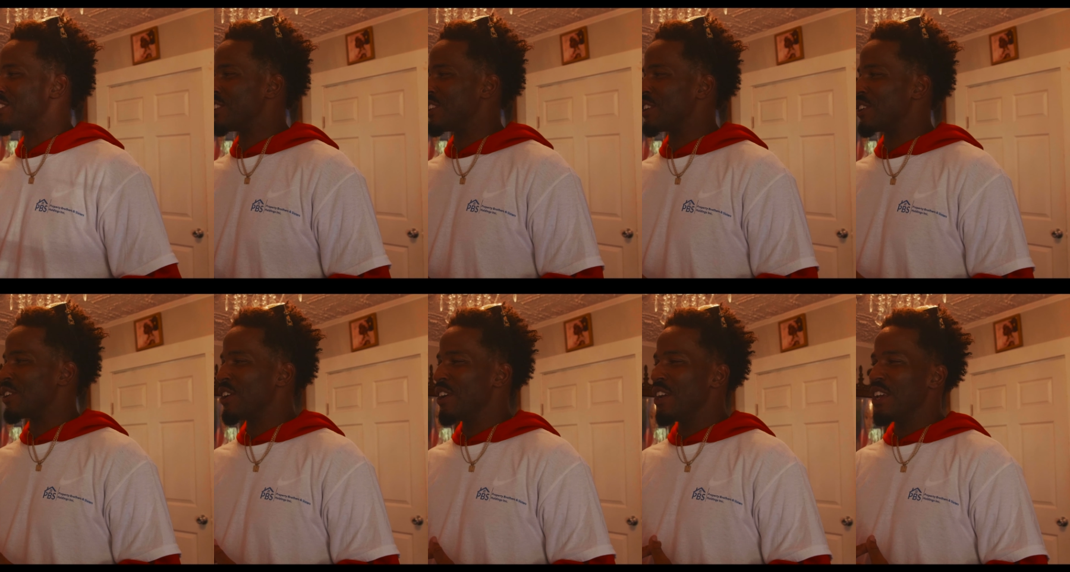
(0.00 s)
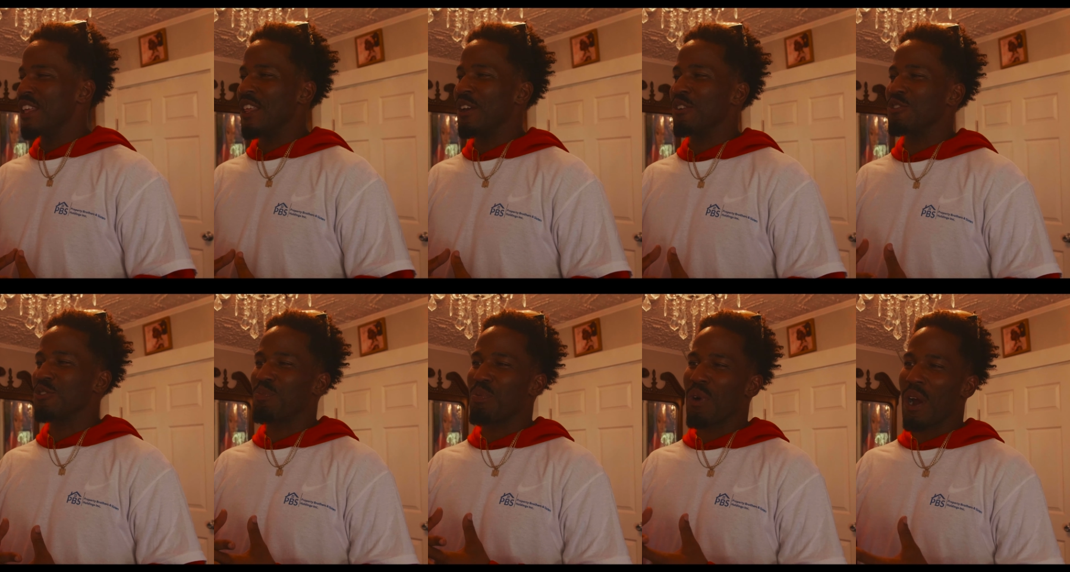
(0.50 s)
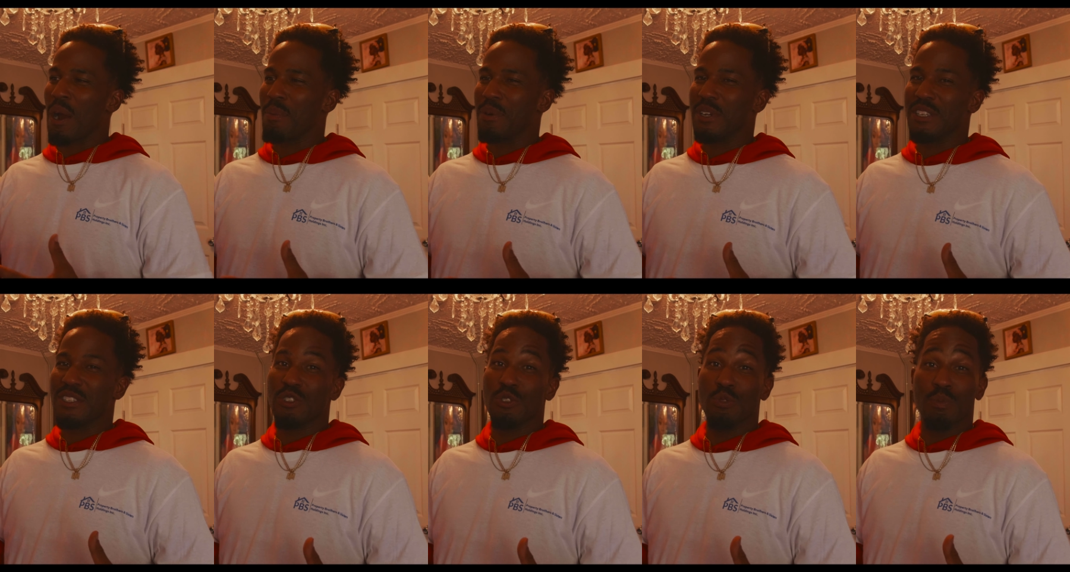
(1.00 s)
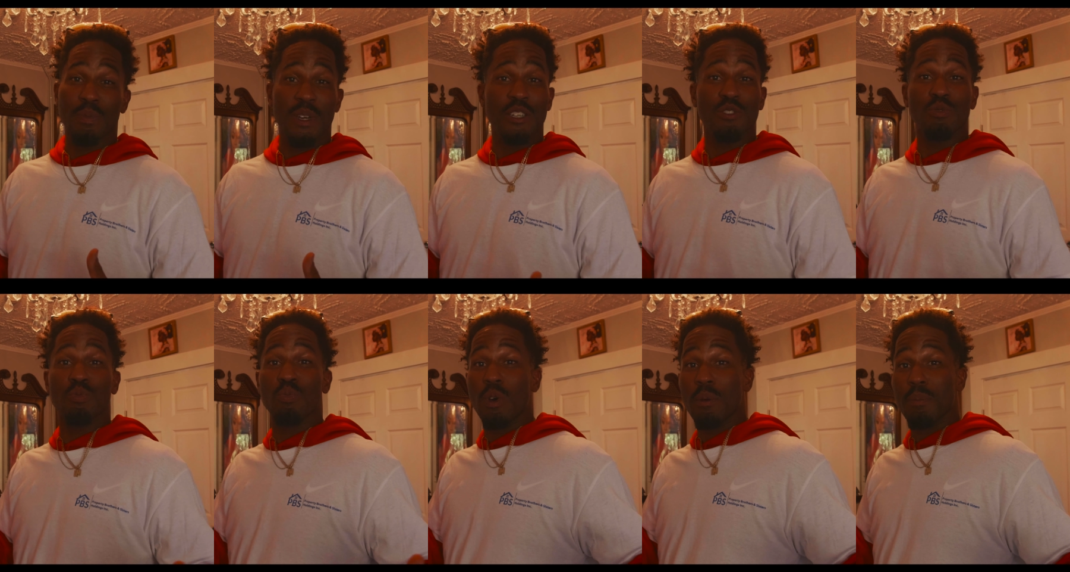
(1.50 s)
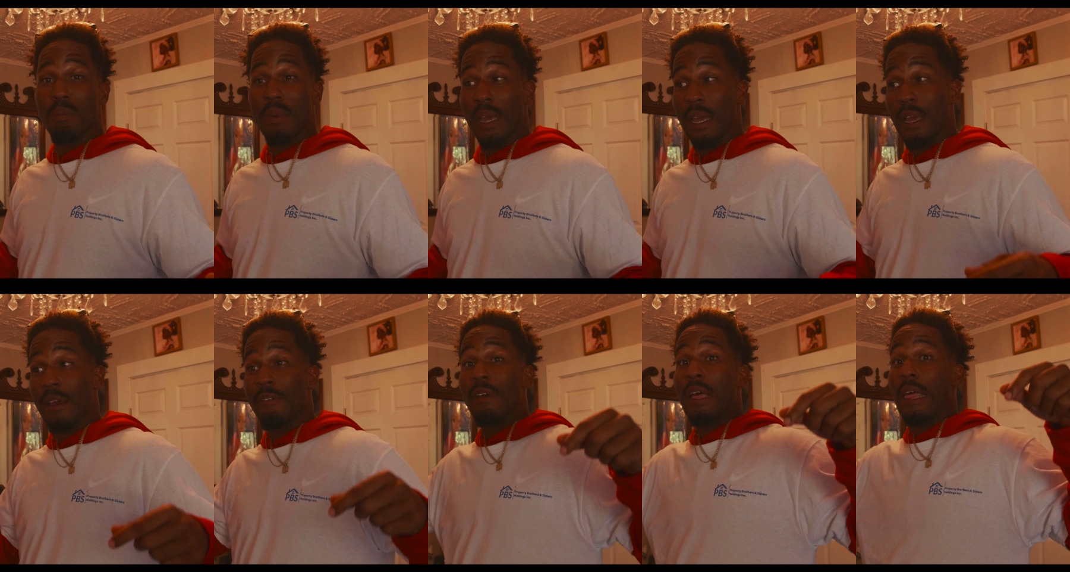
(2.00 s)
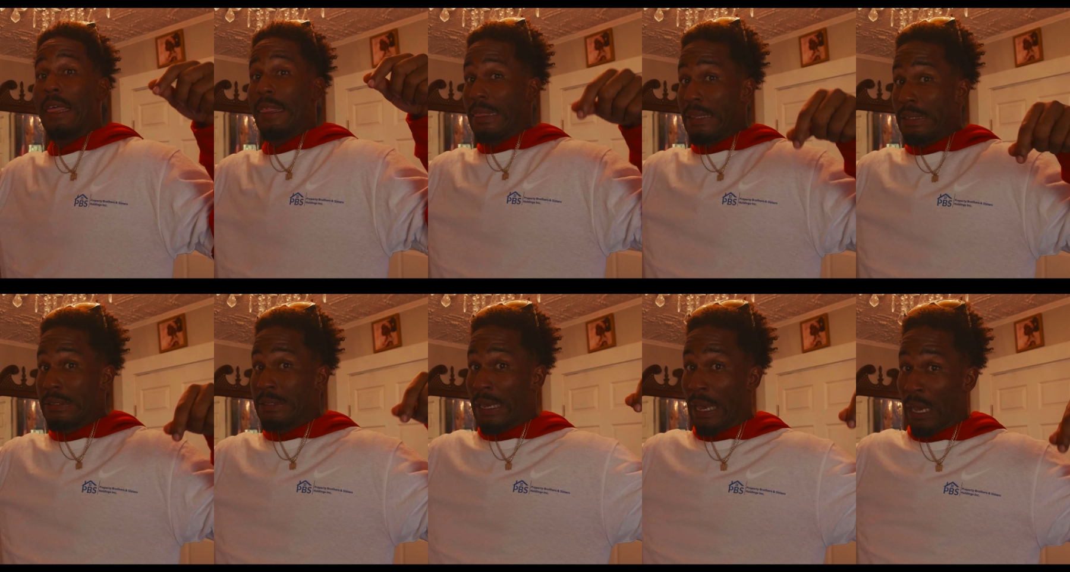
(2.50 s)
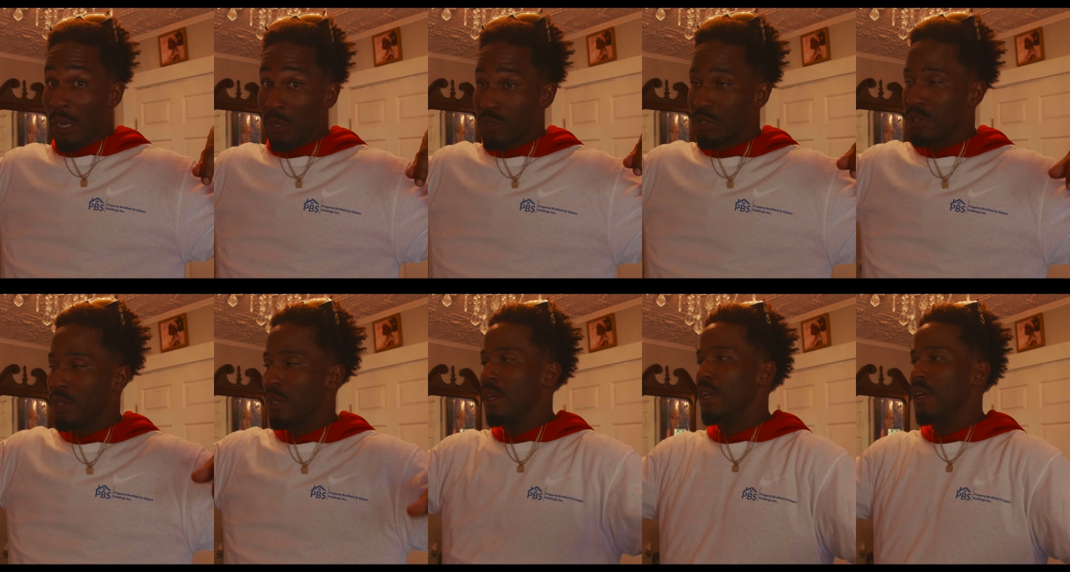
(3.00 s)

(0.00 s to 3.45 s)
year, there was a property, 2-bedroom, 1 bath, this house.